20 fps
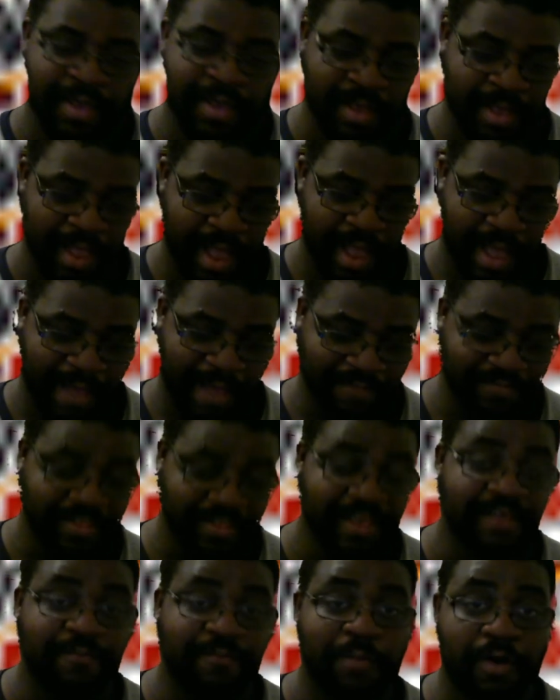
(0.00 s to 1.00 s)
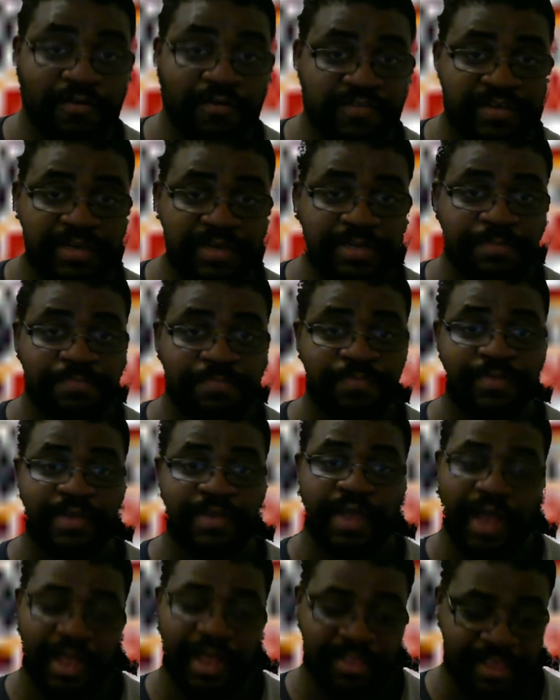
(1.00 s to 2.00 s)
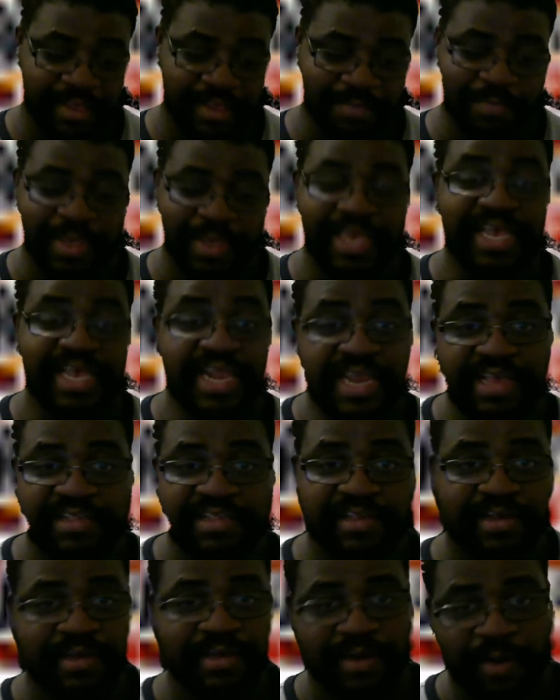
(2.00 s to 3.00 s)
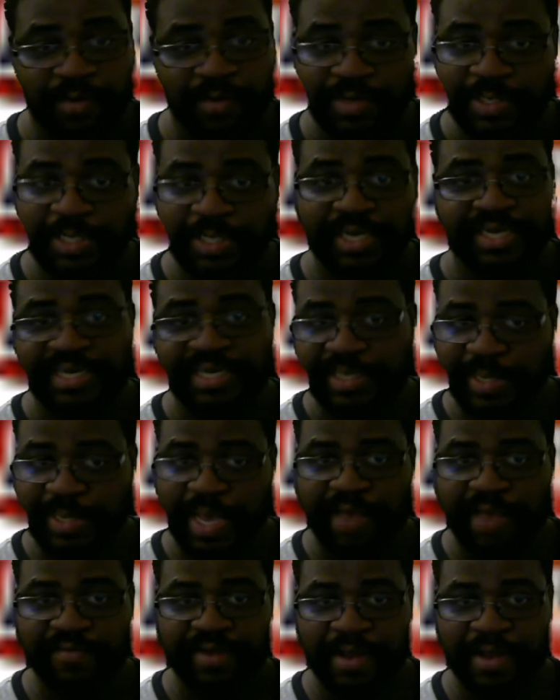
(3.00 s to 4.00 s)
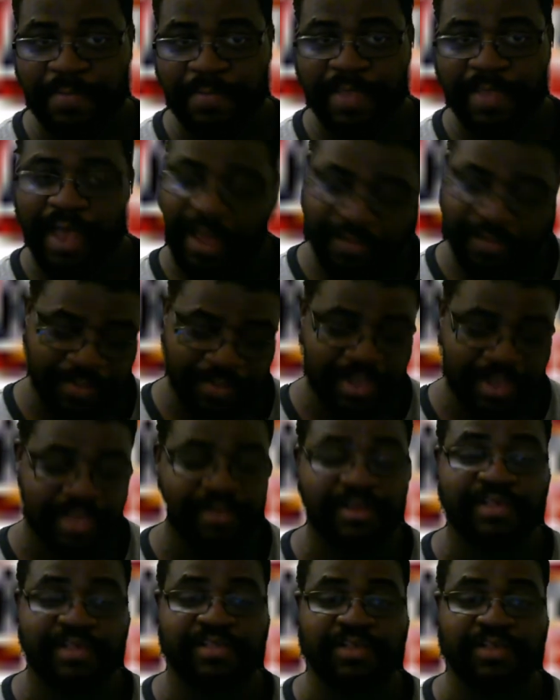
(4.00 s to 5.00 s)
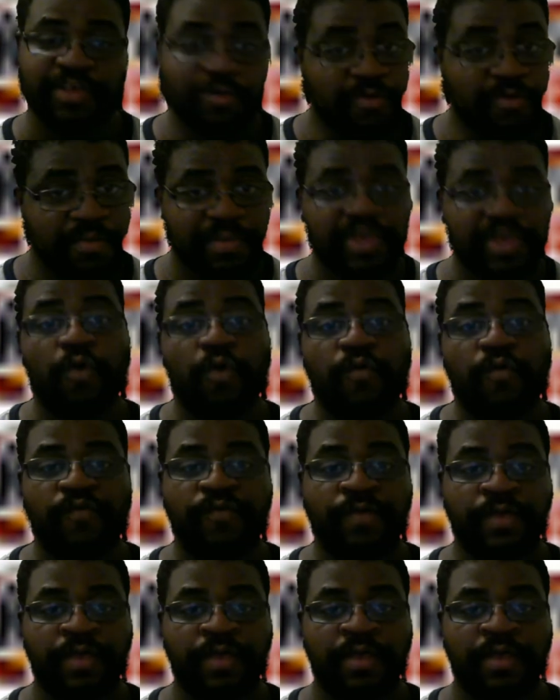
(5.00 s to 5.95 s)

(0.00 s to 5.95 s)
I think, personally, Big E needs to cut all the shucking and jiving out. I think, listen, you could be goofy.